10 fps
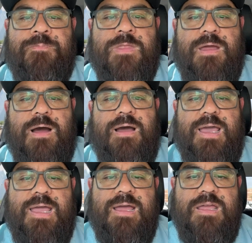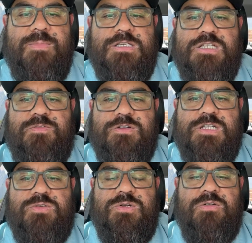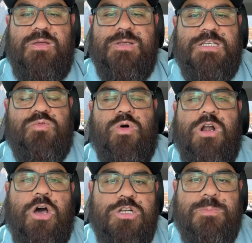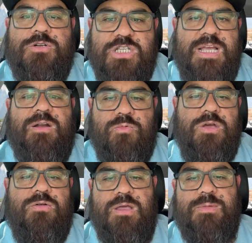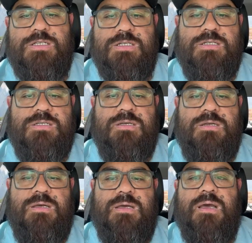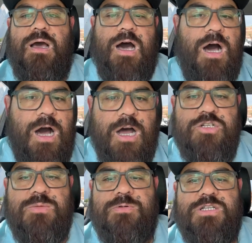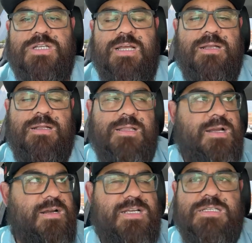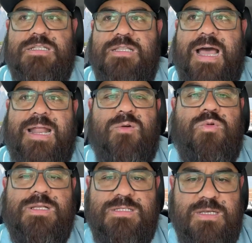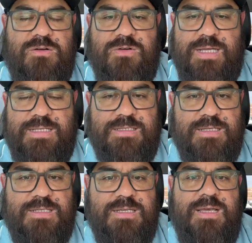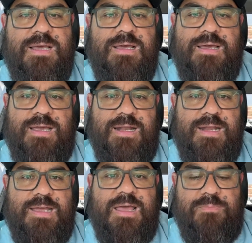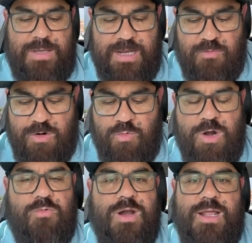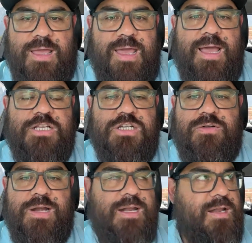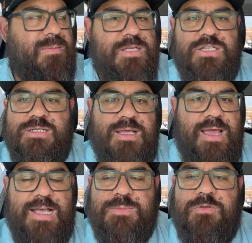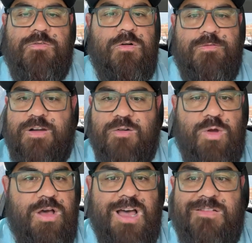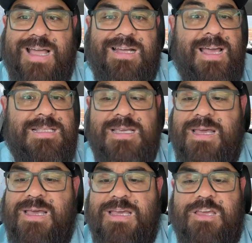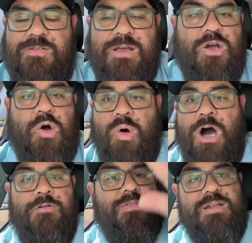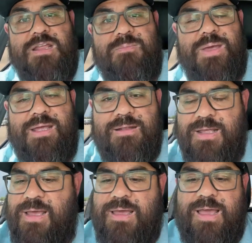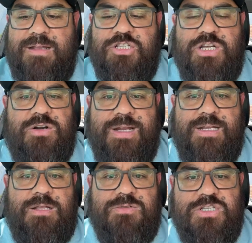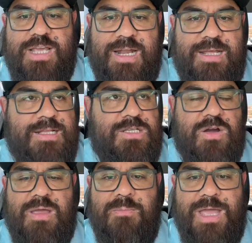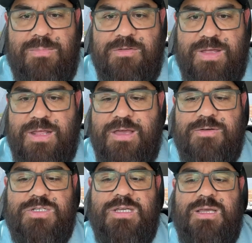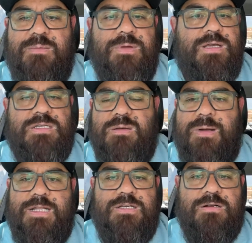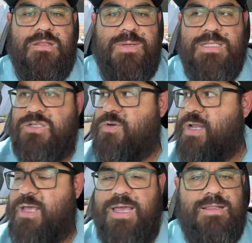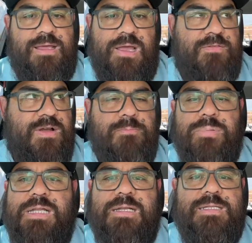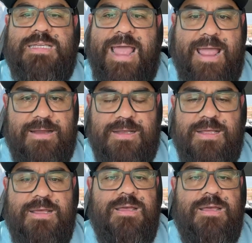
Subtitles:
AI images versus real images. 100% real images. 100%. There is not one single instance in any campaign where we're running AI generated images that has performed very well. I've had clients even go off the deep end and generate those Yeti and Talking Baby videos because somebody talked them into it, and they have completely tanked.